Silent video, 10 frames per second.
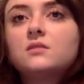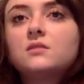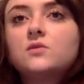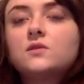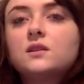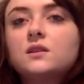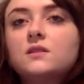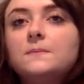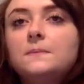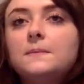posted,
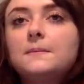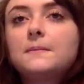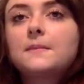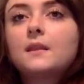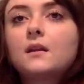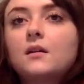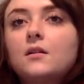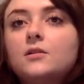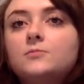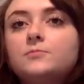
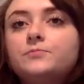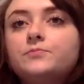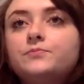and